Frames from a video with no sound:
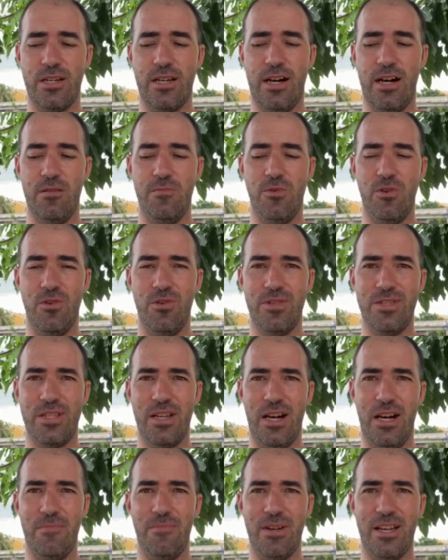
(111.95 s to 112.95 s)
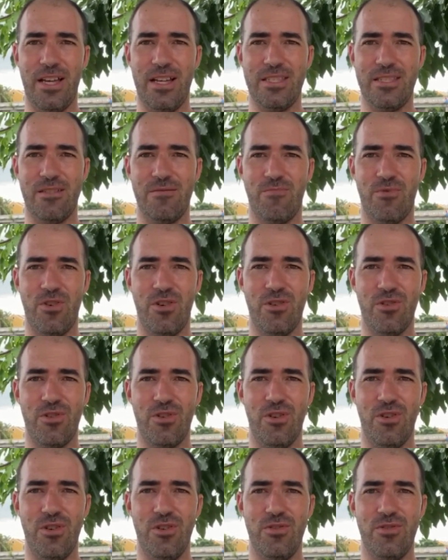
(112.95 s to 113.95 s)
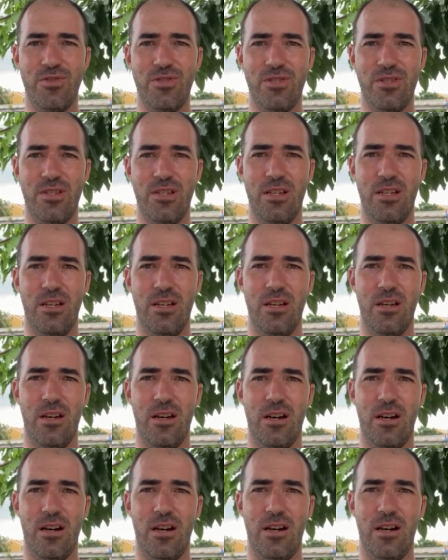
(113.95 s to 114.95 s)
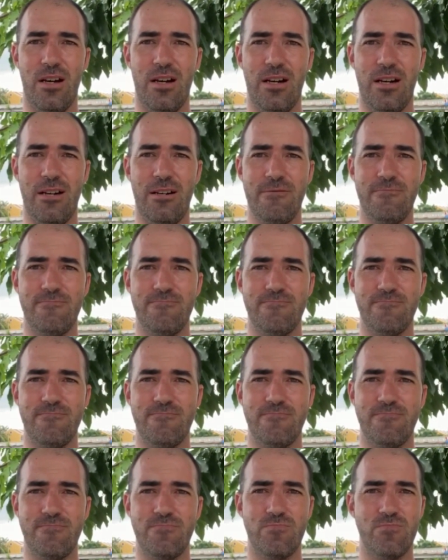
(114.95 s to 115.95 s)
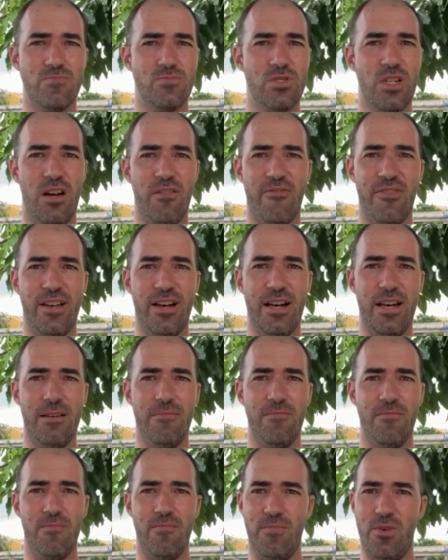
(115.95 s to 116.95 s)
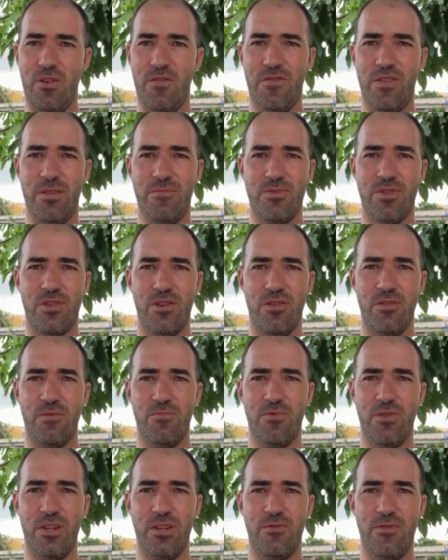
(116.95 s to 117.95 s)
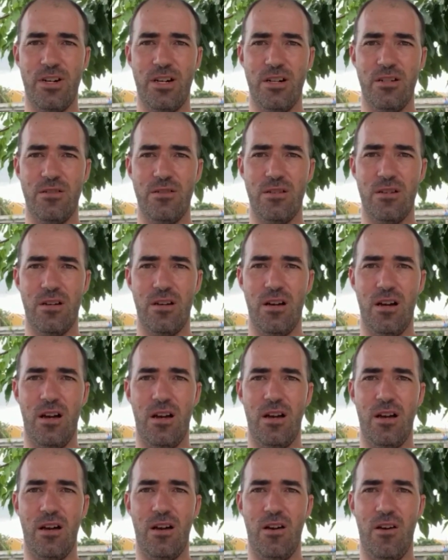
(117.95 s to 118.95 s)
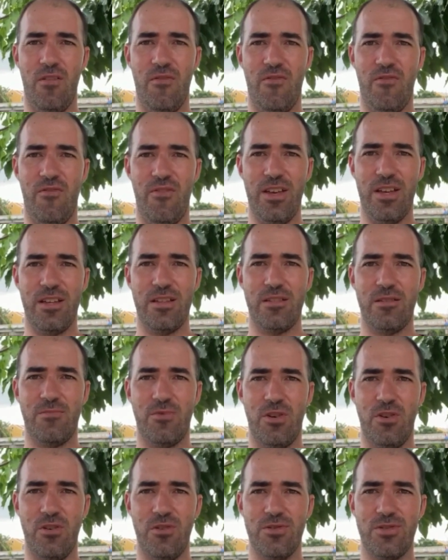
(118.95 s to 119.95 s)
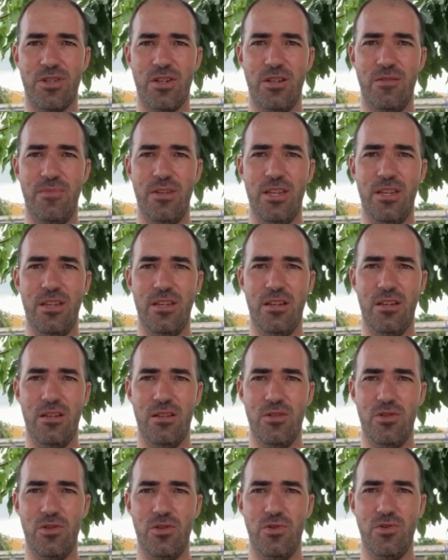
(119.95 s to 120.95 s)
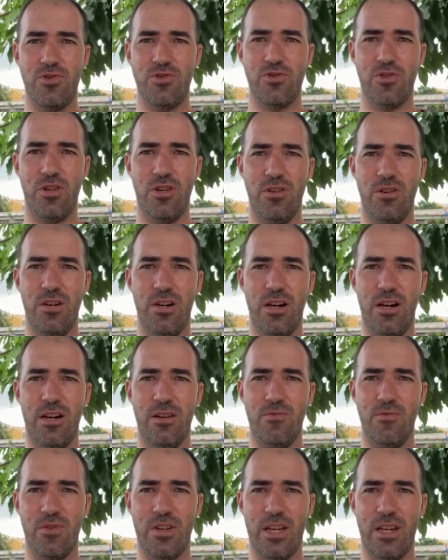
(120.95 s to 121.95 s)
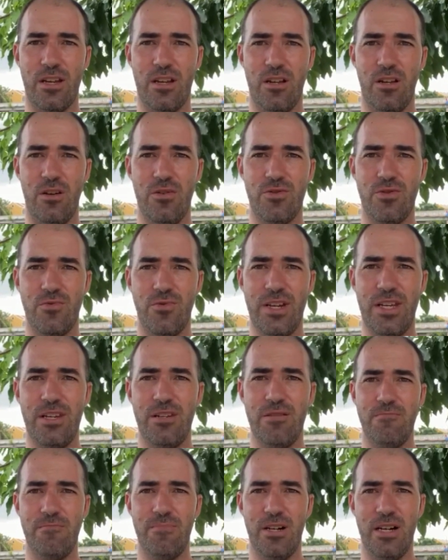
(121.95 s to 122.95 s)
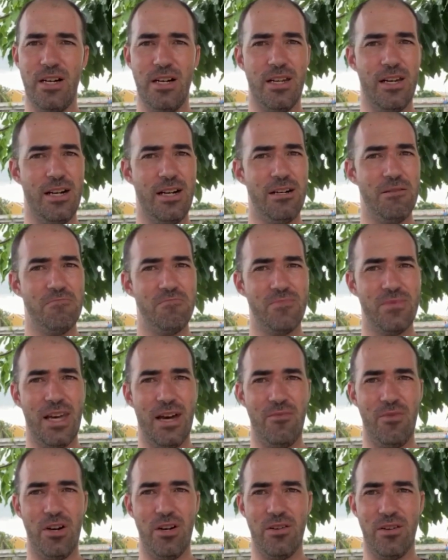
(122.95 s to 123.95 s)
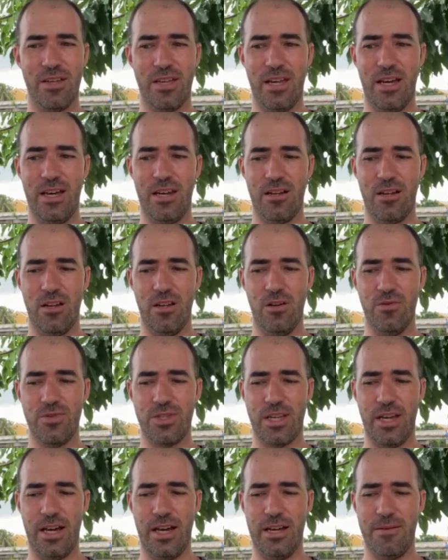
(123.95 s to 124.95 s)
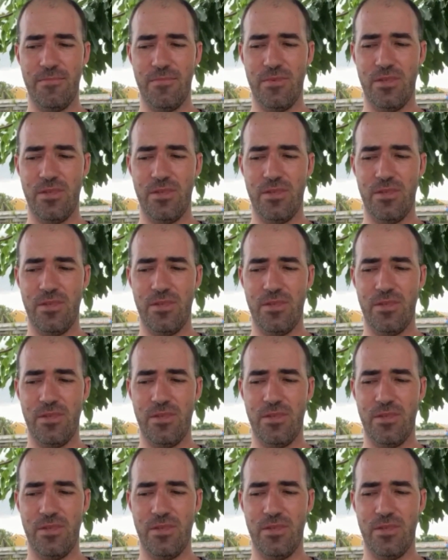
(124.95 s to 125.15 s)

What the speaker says: Cowboys up against the Broncos. Tough game, both teams going pretty well. I think the Broncos are going to be too strong and we'll get a close win, but that one again, close game.